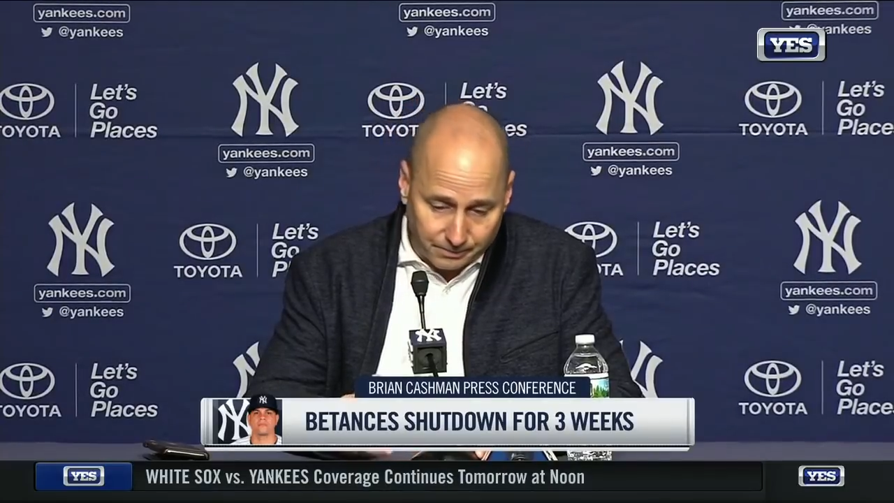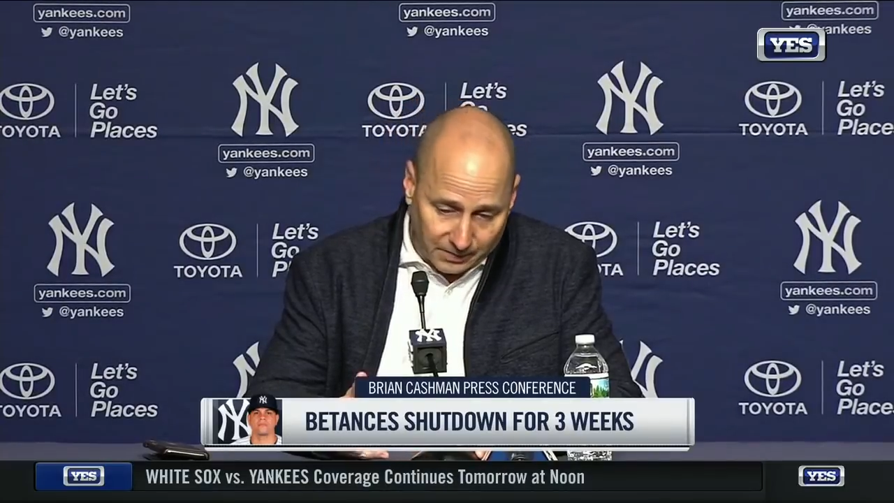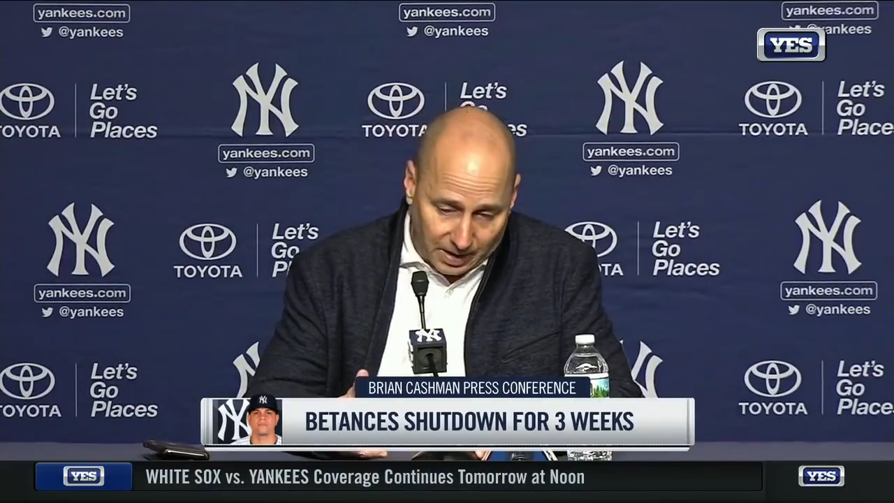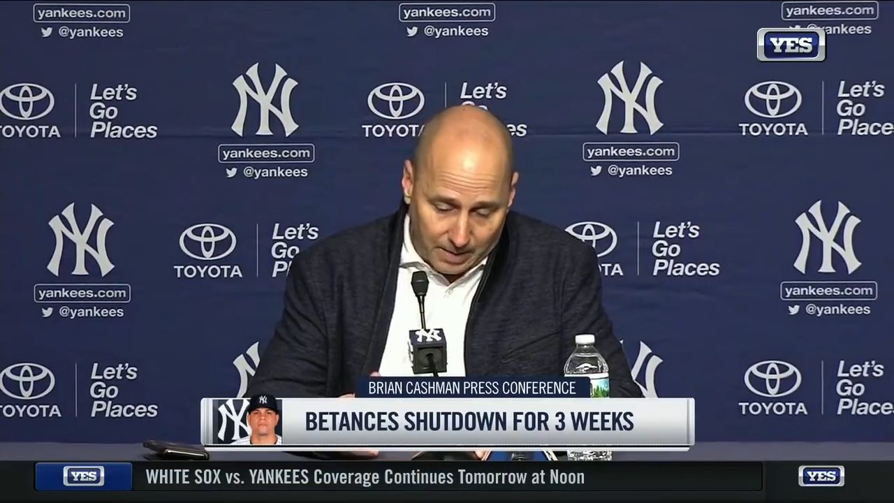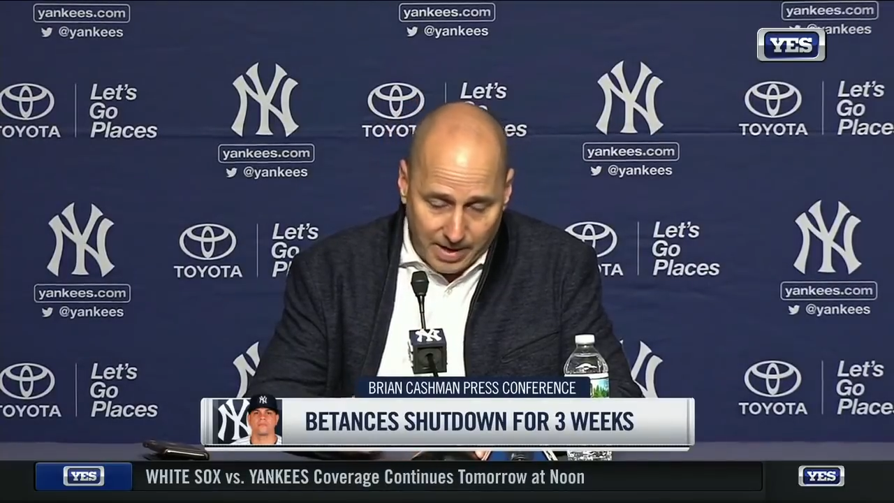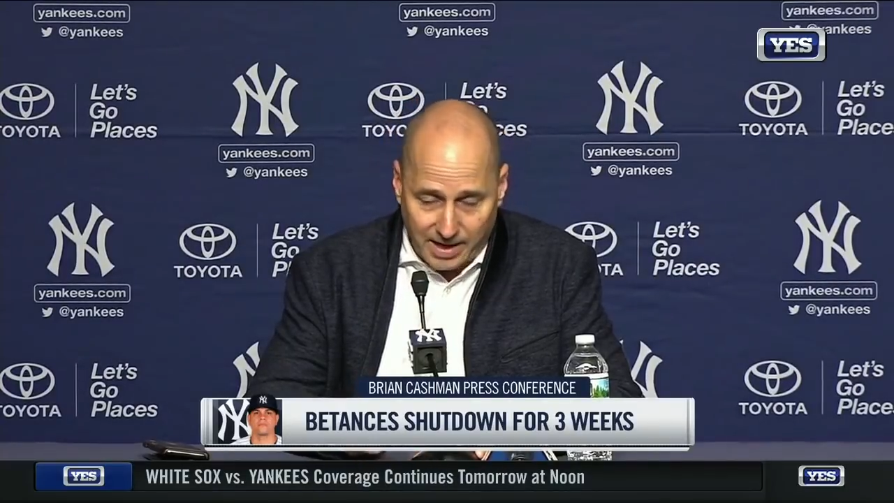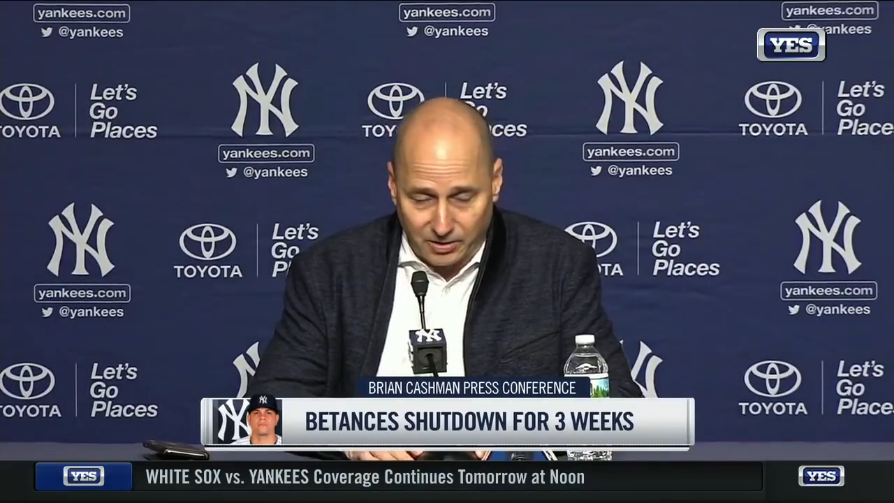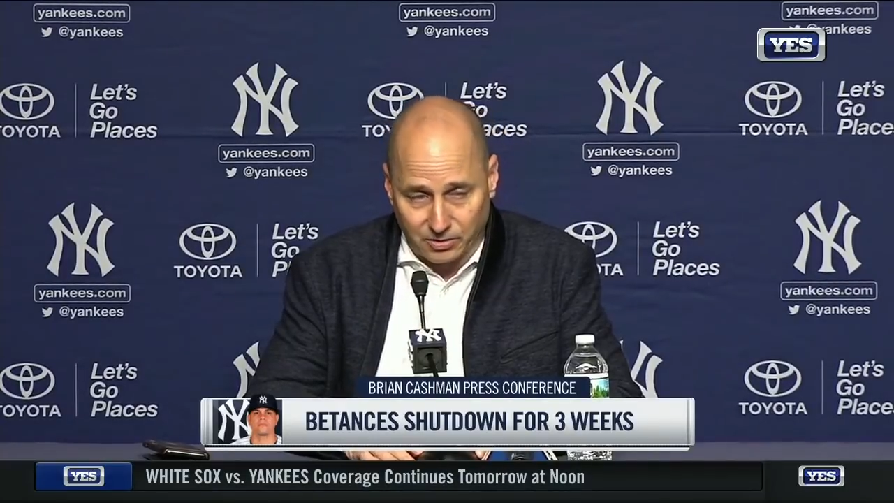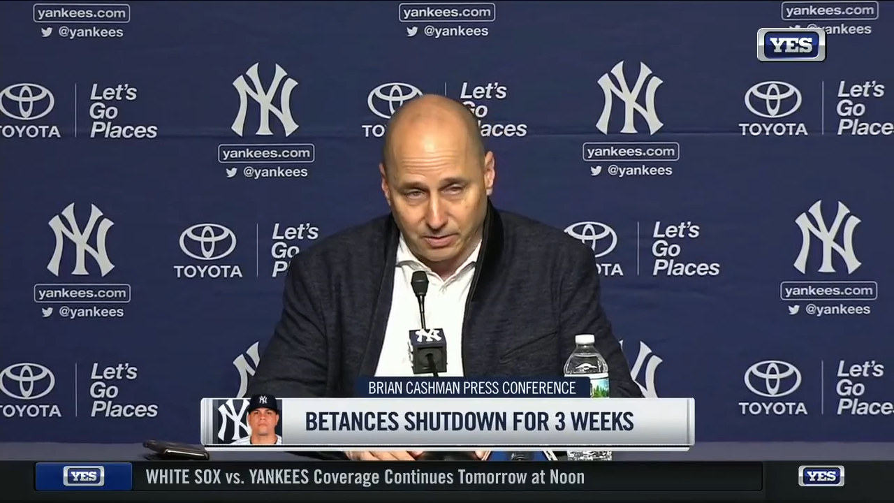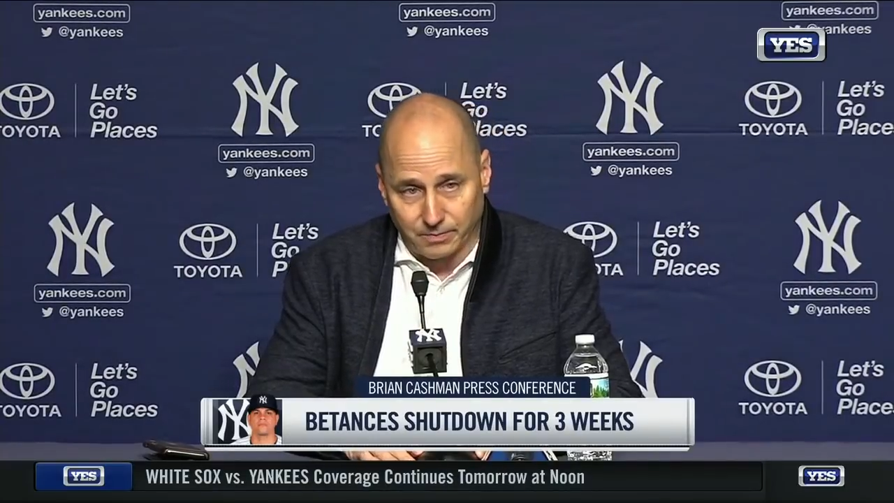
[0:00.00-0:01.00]
game
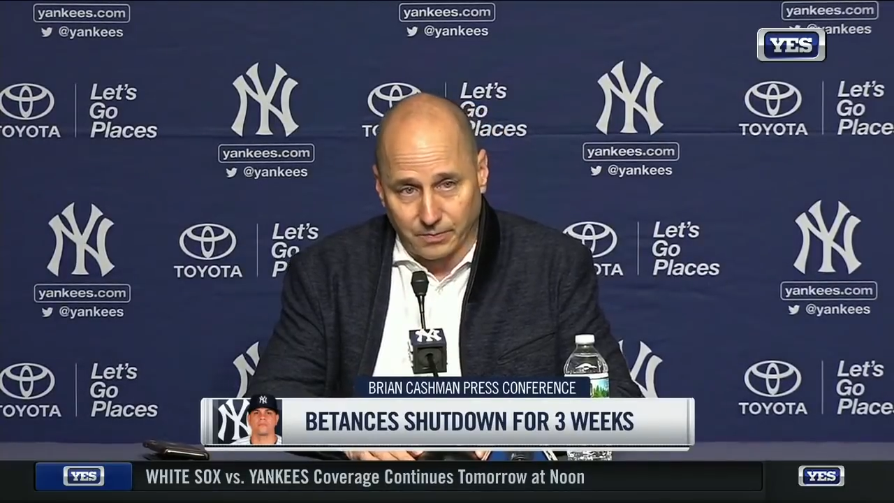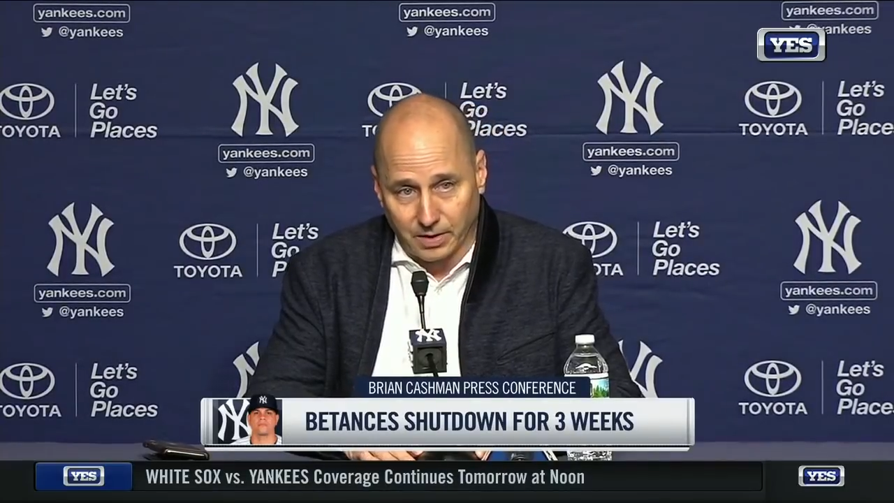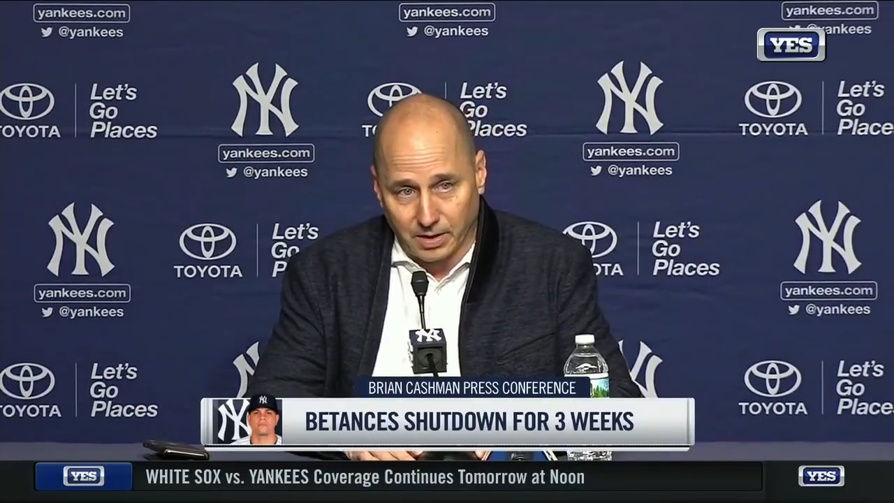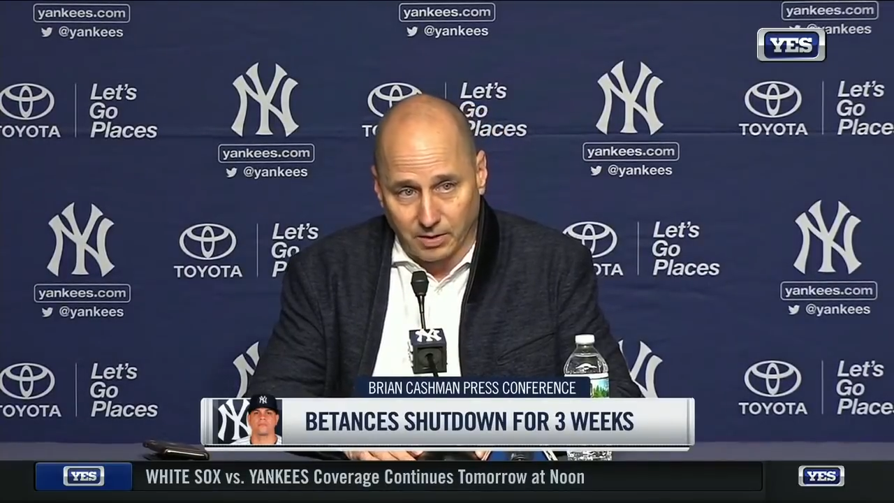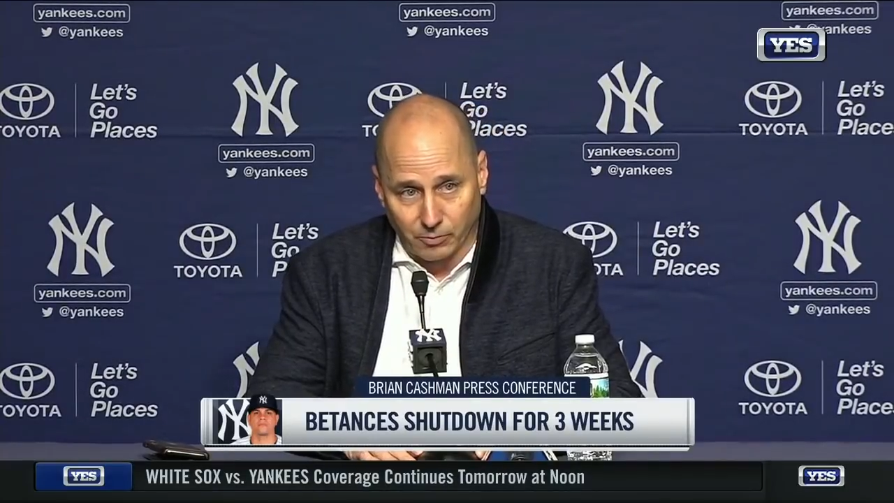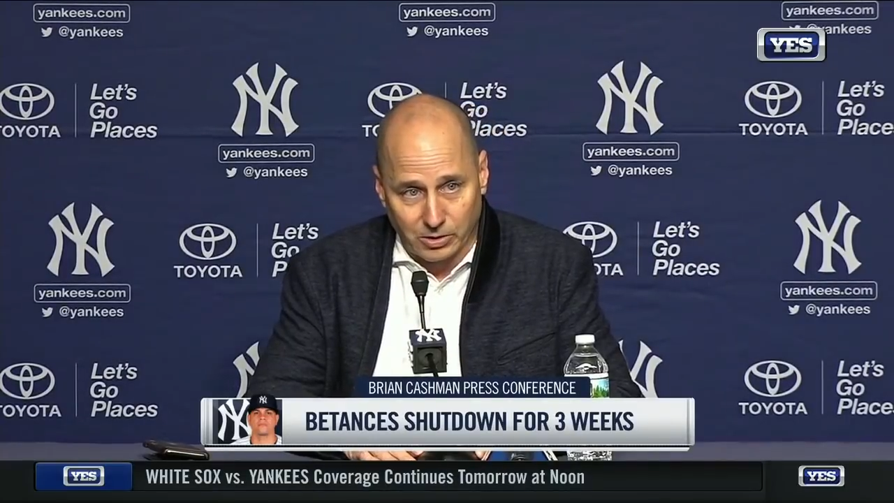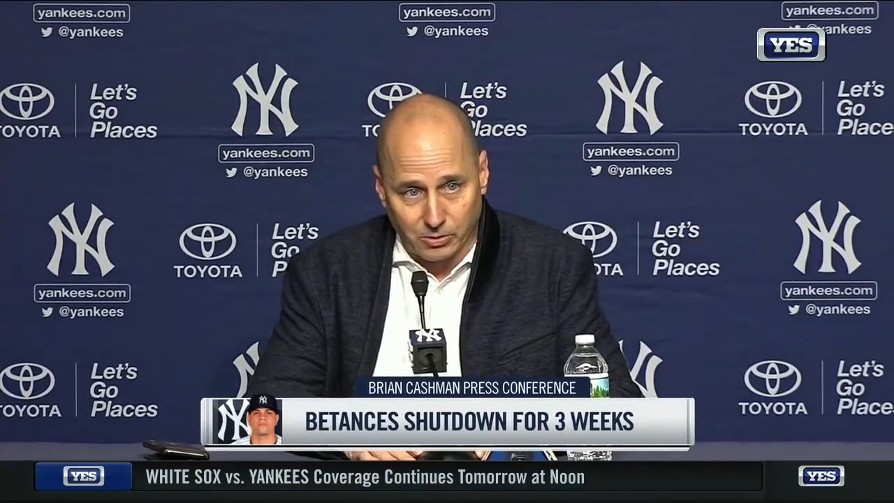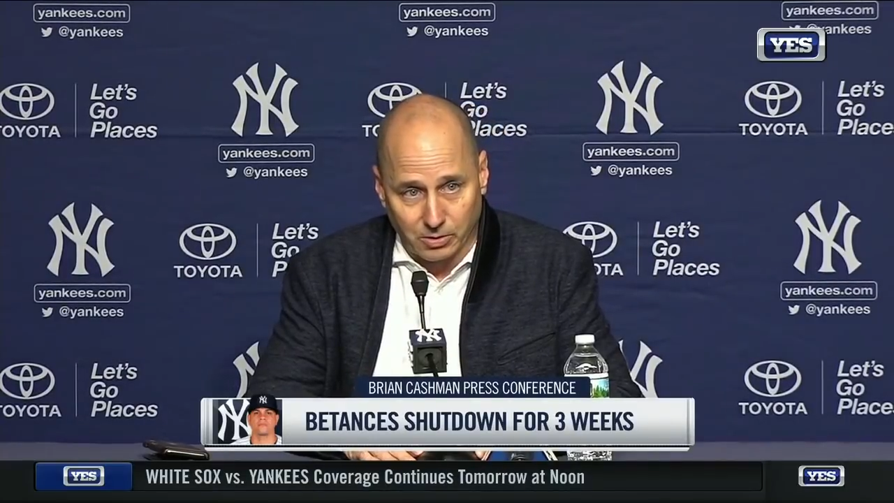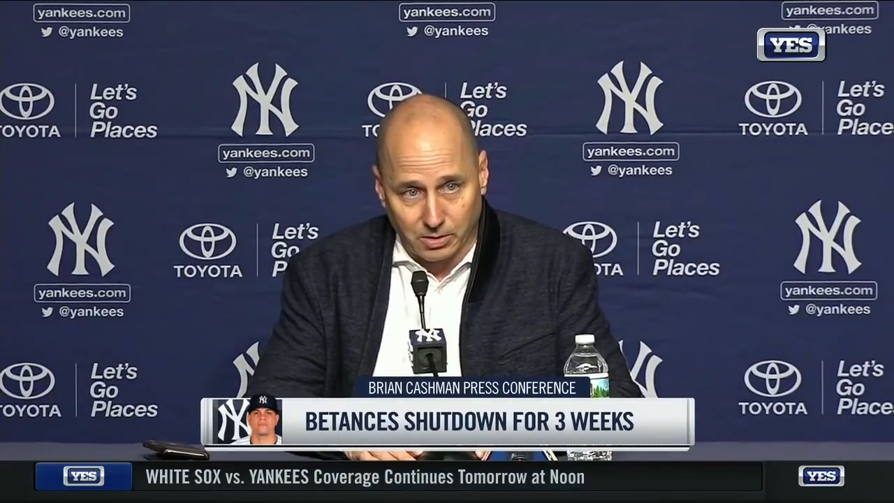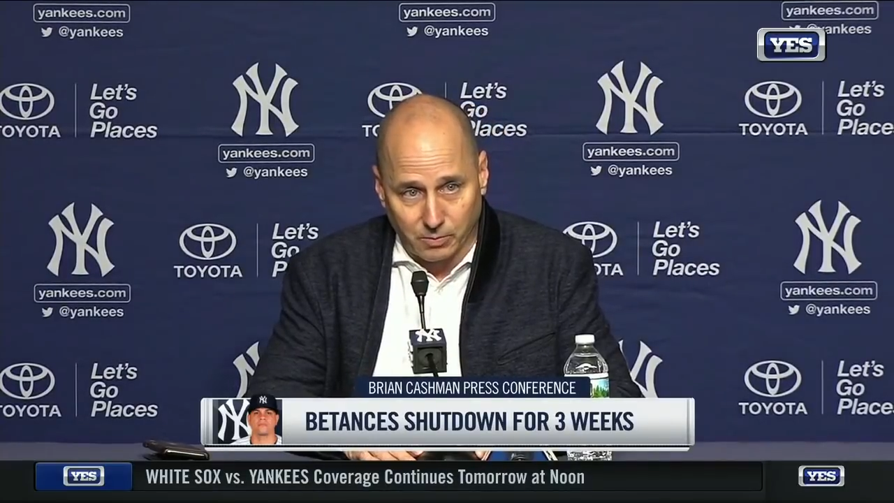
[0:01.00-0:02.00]
action, and
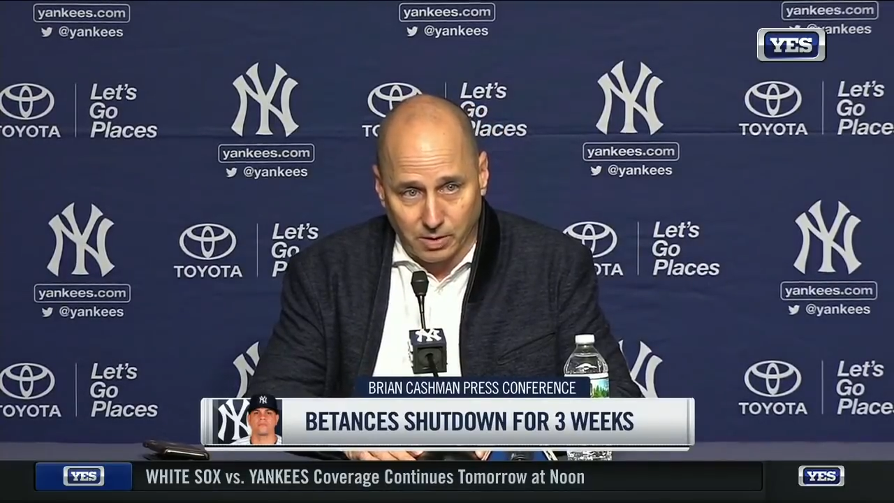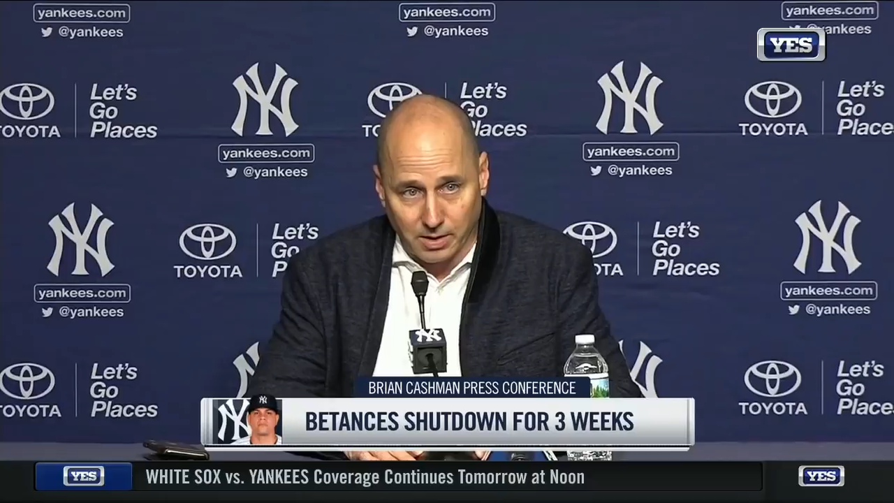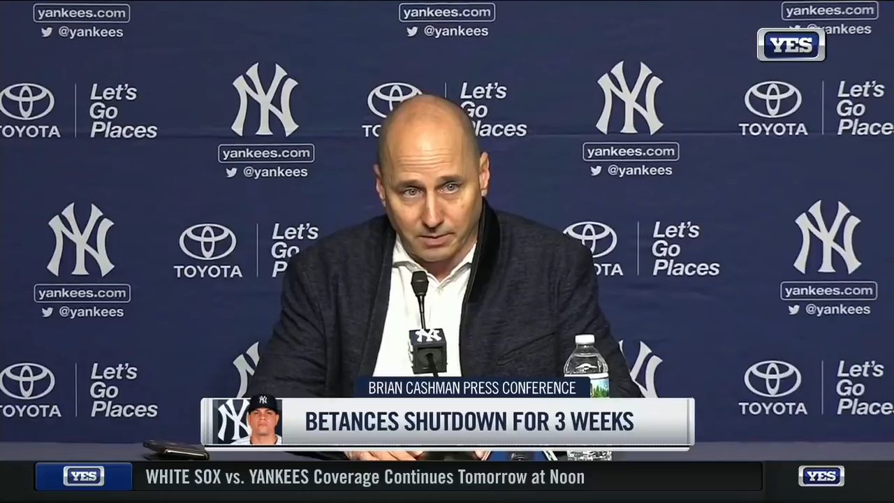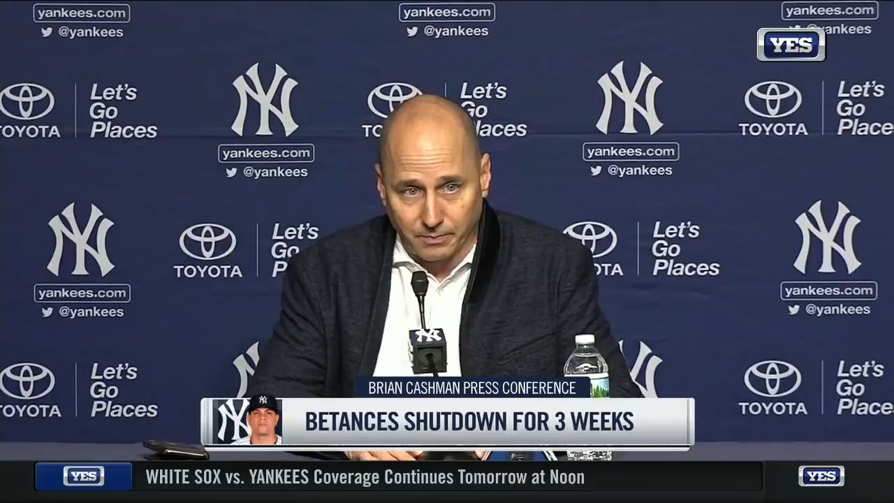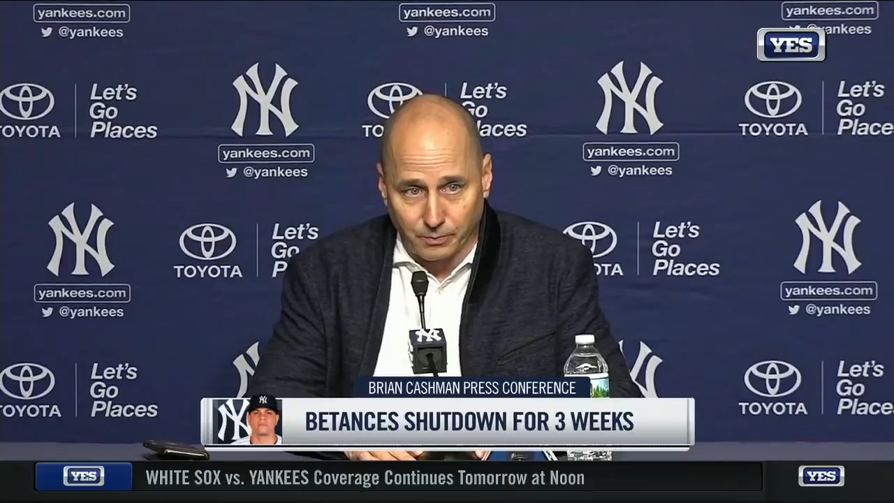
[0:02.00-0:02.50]
return to play